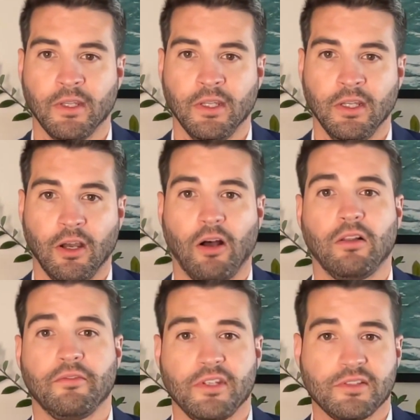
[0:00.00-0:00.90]
All
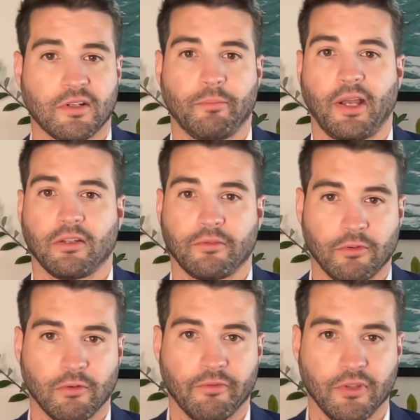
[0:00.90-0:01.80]
of these are compiled for
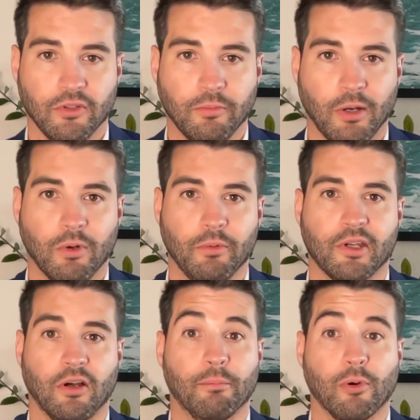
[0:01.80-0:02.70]
review by what we
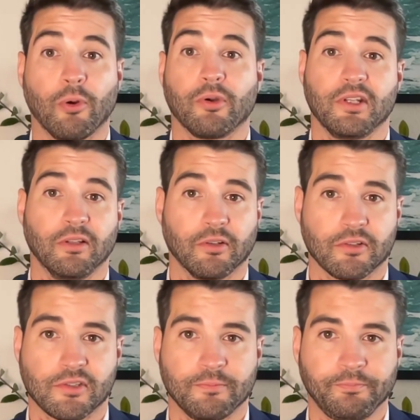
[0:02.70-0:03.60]
call
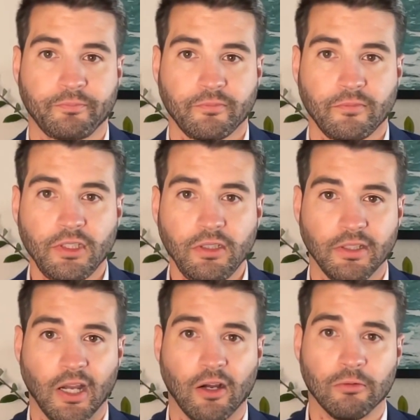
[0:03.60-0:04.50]
broker-dealers.
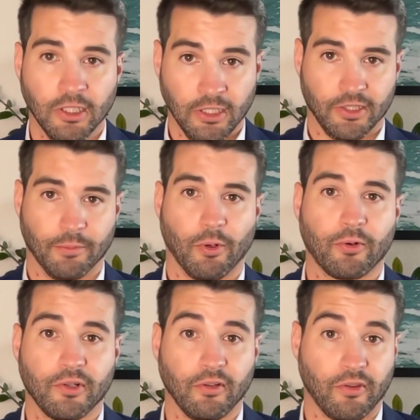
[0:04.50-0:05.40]
Now, the
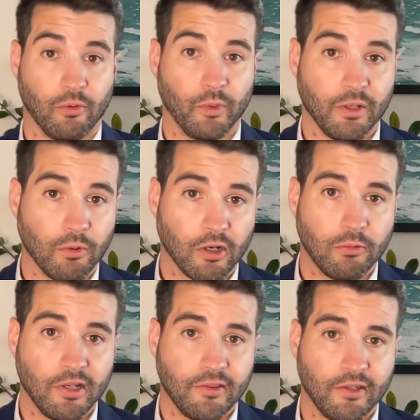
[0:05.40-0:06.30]
broker-dealer that we work with is